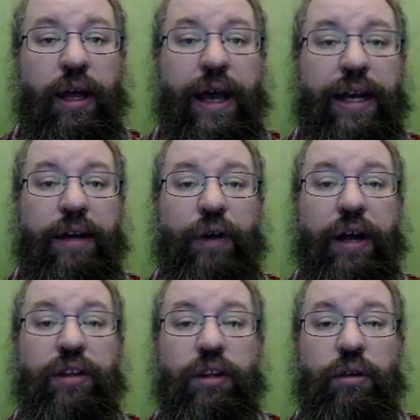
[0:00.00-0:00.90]
and I find
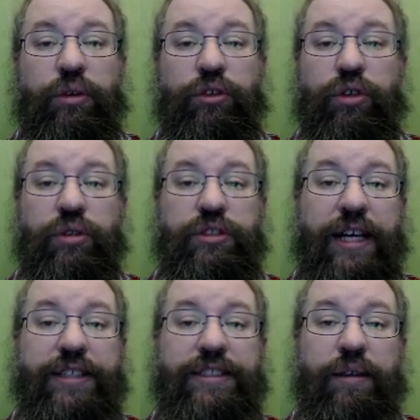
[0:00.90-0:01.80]
that the unit circle
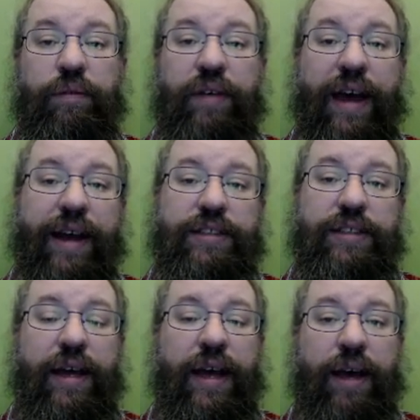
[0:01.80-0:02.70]
does in fact
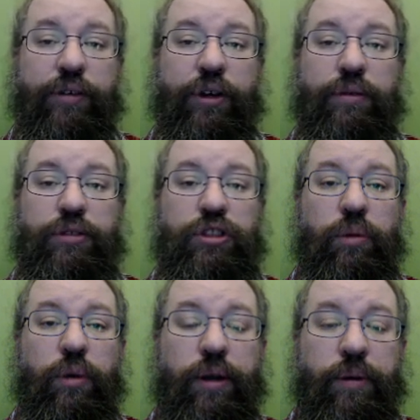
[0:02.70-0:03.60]
have curvature 1.